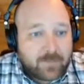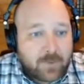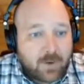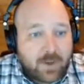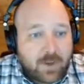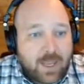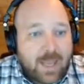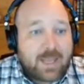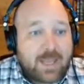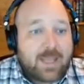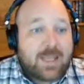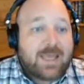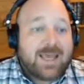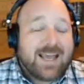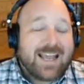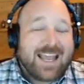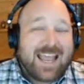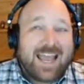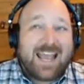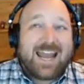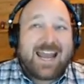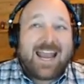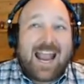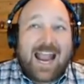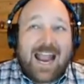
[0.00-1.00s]
Okay.
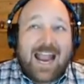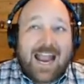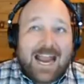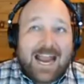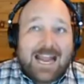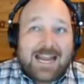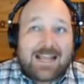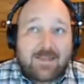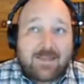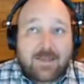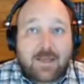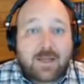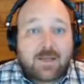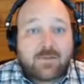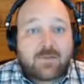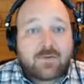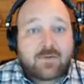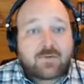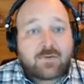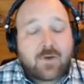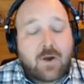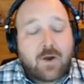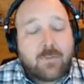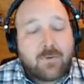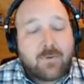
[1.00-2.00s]
Again, anything in the
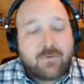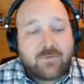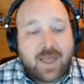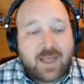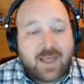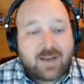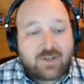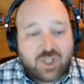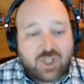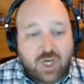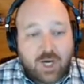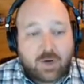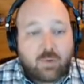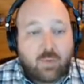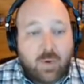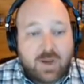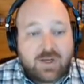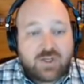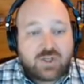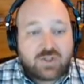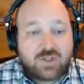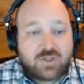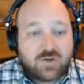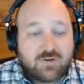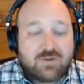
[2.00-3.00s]
scope of that check
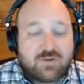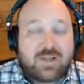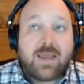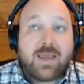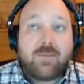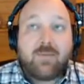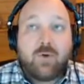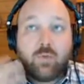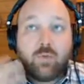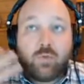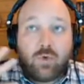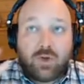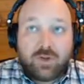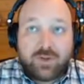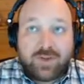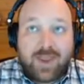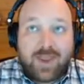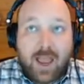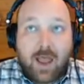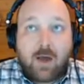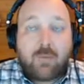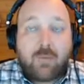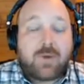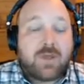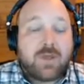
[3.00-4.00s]
register table will
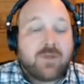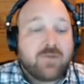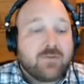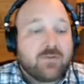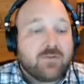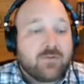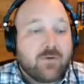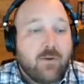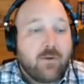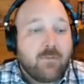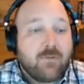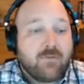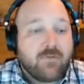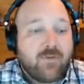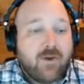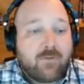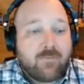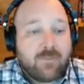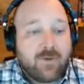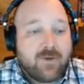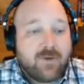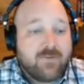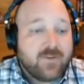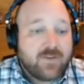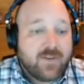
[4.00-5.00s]
now be in the scope of that
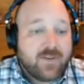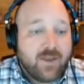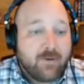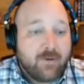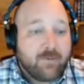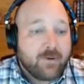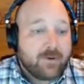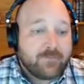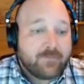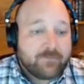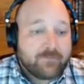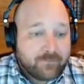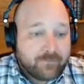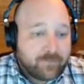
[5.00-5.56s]
pivot table.